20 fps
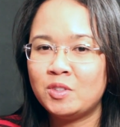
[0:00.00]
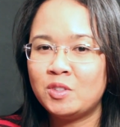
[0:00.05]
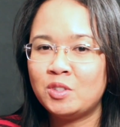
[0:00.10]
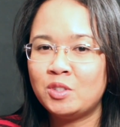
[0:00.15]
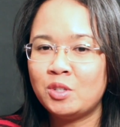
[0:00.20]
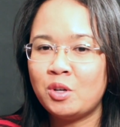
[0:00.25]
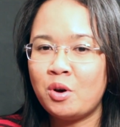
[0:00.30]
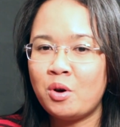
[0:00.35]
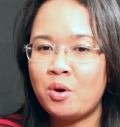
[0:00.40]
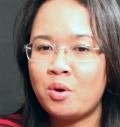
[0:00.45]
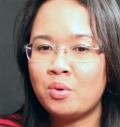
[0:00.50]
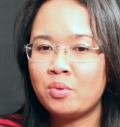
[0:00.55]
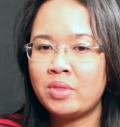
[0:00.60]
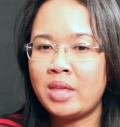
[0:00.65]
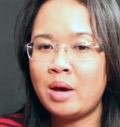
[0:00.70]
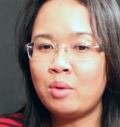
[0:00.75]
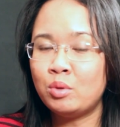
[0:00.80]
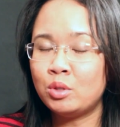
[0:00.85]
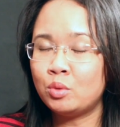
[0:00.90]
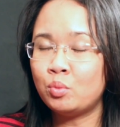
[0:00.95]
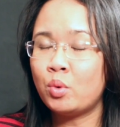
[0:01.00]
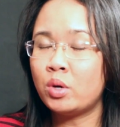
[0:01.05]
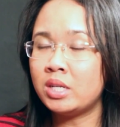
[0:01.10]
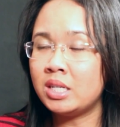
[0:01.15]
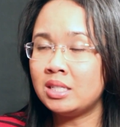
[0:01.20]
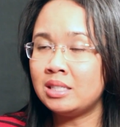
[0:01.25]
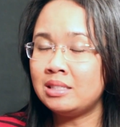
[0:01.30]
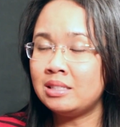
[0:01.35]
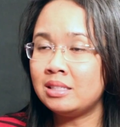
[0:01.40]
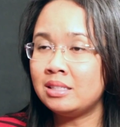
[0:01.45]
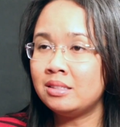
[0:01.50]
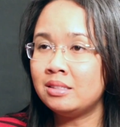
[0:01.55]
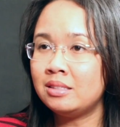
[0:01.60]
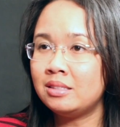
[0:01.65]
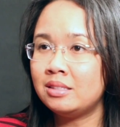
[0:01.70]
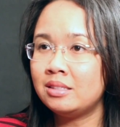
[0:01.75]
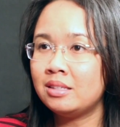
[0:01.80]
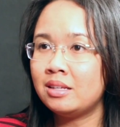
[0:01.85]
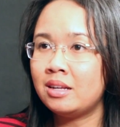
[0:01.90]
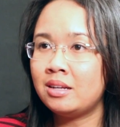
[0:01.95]
So that was one
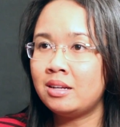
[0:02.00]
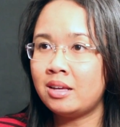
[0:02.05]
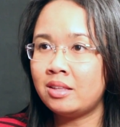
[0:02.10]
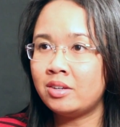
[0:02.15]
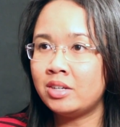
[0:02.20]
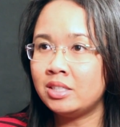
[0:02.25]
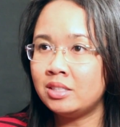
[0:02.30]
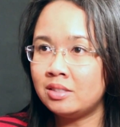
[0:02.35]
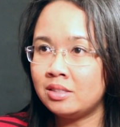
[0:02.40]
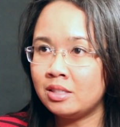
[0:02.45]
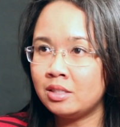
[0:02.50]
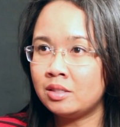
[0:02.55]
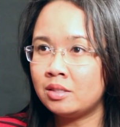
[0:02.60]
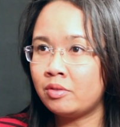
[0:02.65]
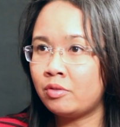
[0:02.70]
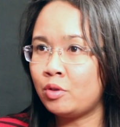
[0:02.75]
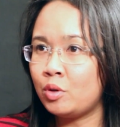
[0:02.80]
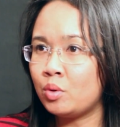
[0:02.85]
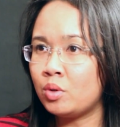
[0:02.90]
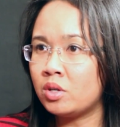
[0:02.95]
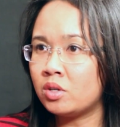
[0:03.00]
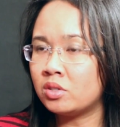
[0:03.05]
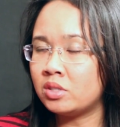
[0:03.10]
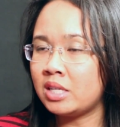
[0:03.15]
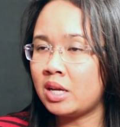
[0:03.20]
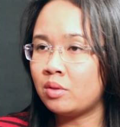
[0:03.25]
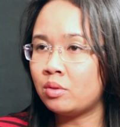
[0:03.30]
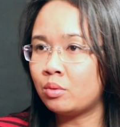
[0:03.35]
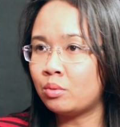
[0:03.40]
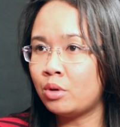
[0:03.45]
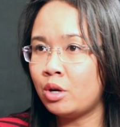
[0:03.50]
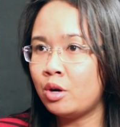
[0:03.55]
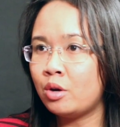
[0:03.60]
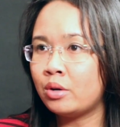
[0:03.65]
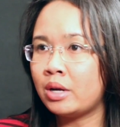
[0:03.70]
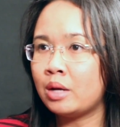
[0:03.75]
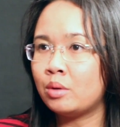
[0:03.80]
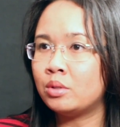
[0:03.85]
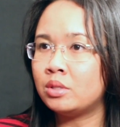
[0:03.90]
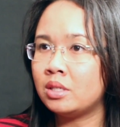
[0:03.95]
instance. Another instance, a few years down the
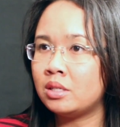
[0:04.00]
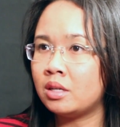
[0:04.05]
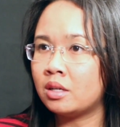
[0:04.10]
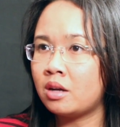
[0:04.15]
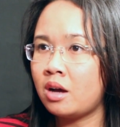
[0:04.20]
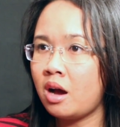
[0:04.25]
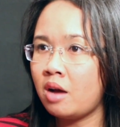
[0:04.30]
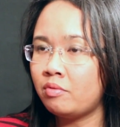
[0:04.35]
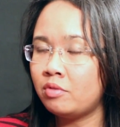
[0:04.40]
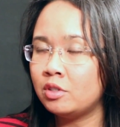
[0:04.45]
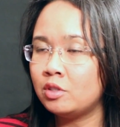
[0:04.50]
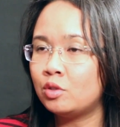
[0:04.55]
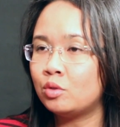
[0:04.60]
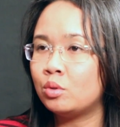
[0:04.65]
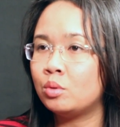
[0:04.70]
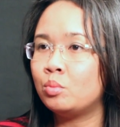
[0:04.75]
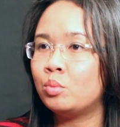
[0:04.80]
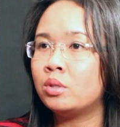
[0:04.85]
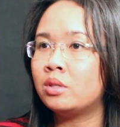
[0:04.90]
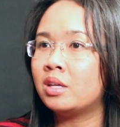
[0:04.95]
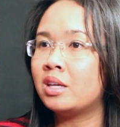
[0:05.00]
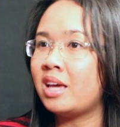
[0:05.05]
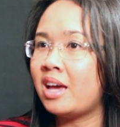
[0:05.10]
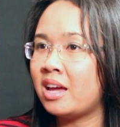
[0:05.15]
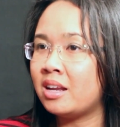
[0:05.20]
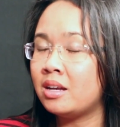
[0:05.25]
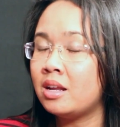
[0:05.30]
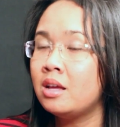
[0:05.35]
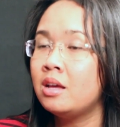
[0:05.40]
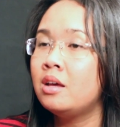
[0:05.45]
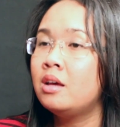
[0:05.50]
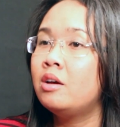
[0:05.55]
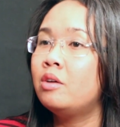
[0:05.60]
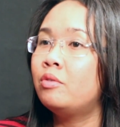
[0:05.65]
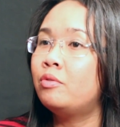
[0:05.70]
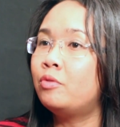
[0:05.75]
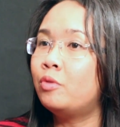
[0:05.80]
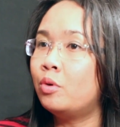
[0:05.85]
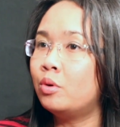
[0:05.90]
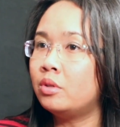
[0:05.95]
road, I was in a conference room with, again,
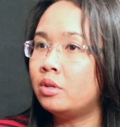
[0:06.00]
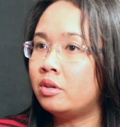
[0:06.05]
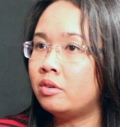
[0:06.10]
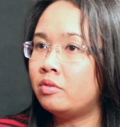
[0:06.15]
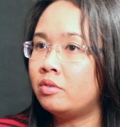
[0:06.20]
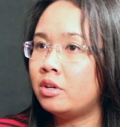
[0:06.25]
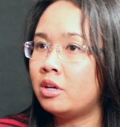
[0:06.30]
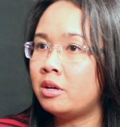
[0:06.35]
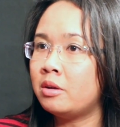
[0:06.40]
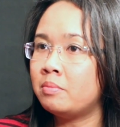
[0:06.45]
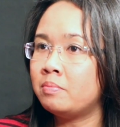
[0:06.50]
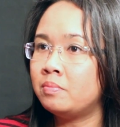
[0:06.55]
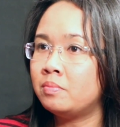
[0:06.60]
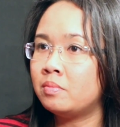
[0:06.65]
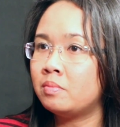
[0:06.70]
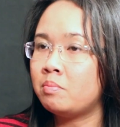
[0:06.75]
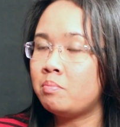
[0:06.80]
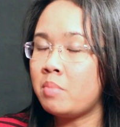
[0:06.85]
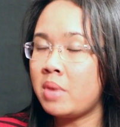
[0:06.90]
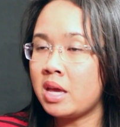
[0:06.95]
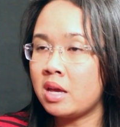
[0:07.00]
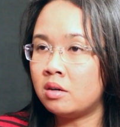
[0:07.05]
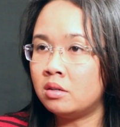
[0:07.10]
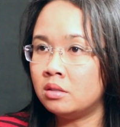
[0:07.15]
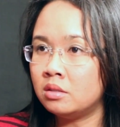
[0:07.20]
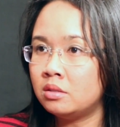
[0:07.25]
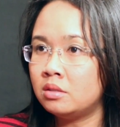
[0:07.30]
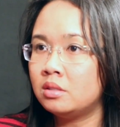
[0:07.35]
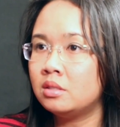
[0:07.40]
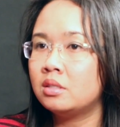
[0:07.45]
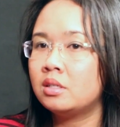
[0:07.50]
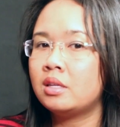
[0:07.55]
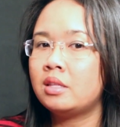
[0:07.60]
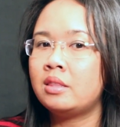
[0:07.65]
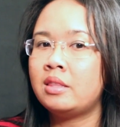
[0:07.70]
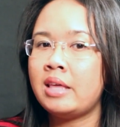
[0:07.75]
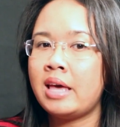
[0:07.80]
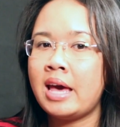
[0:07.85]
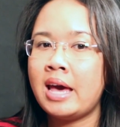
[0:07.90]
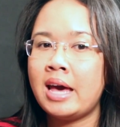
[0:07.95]
full of males
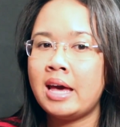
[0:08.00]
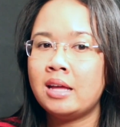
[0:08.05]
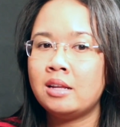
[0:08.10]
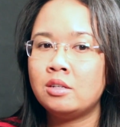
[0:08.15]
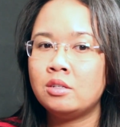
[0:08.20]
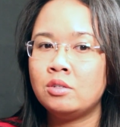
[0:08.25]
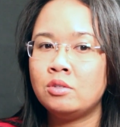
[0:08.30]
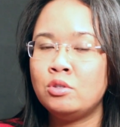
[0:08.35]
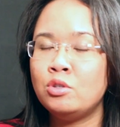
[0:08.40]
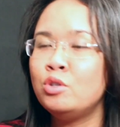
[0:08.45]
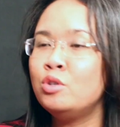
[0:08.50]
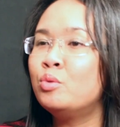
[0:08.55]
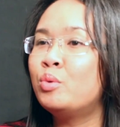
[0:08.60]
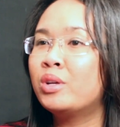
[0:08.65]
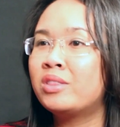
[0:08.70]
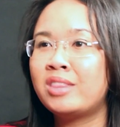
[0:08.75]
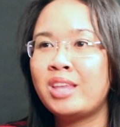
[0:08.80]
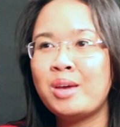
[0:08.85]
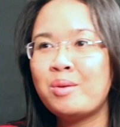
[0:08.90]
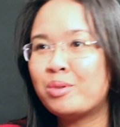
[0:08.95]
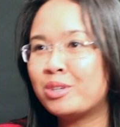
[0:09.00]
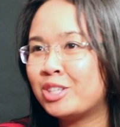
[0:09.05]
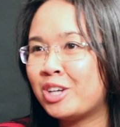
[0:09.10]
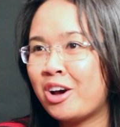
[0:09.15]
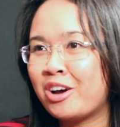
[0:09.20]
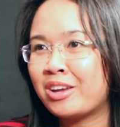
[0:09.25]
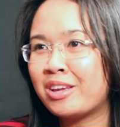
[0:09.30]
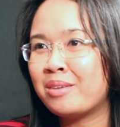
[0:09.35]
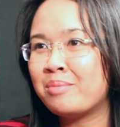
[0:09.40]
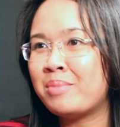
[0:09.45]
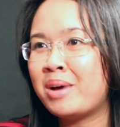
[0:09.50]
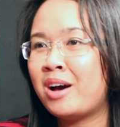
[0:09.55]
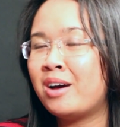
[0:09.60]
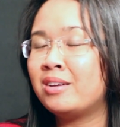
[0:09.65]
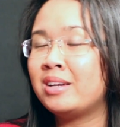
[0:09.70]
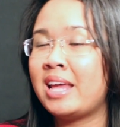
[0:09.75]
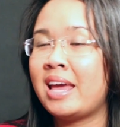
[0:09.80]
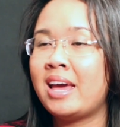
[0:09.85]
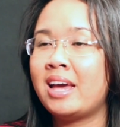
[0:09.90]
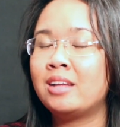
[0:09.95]
that knew what they were talking
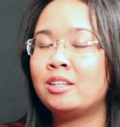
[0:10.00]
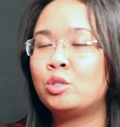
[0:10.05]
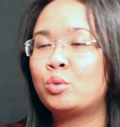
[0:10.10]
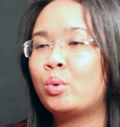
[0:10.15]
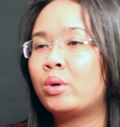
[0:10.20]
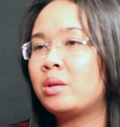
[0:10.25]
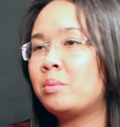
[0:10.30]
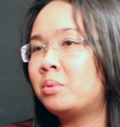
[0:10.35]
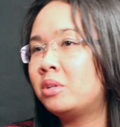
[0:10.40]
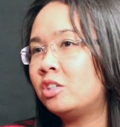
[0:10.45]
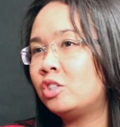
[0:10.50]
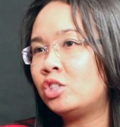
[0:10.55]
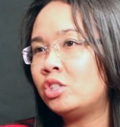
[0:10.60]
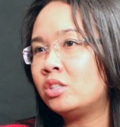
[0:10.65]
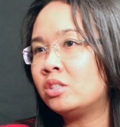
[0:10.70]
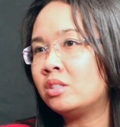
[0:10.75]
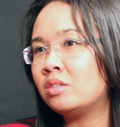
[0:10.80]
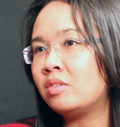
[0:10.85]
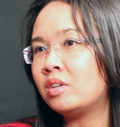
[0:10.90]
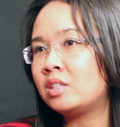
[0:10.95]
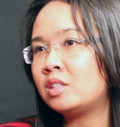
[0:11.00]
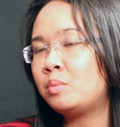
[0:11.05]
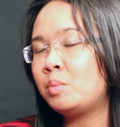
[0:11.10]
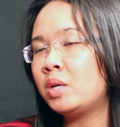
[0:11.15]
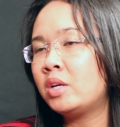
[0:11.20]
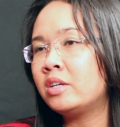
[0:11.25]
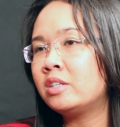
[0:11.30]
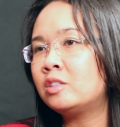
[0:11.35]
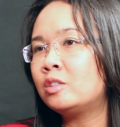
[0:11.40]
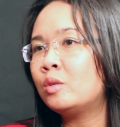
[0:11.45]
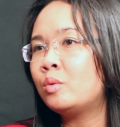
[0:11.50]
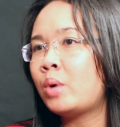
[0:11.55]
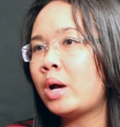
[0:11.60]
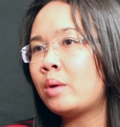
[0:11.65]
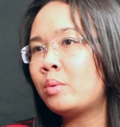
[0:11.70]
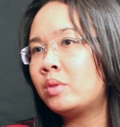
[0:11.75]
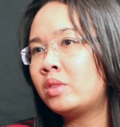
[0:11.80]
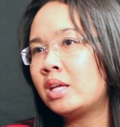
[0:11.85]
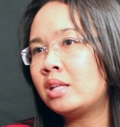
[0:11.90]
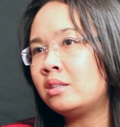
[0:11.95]
about and had 20 plus years of experience, so
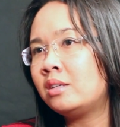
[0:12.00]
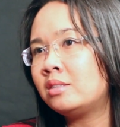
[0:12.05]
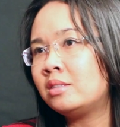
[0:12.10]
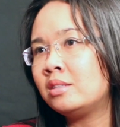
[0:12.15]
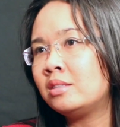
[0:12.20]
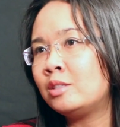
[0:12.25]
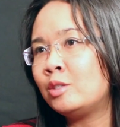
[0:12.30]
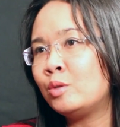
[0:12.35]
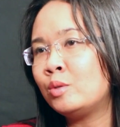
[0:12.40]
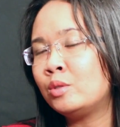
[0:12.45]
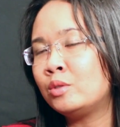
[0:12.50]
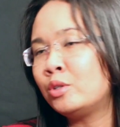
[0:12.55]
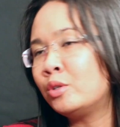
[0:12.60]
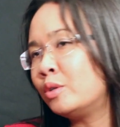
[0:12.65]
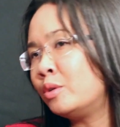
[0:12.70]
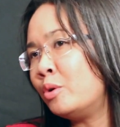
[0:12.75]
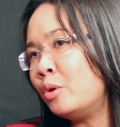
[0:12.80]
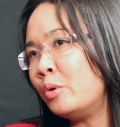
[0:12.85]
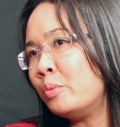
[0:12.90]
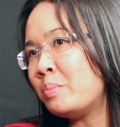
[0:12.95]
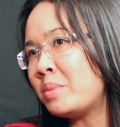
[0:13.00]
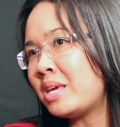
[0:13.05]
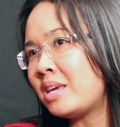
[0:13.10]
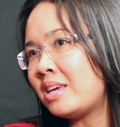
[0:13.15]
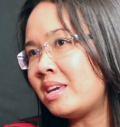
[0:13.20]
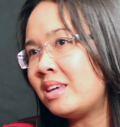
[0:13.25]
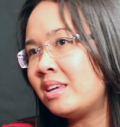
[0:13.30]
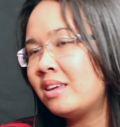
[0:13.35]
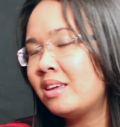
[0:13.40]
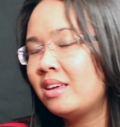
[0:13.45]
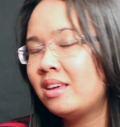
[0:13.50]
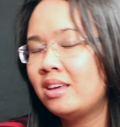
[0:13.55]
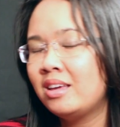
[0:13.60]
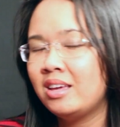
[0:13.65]
why would they listen to little old me?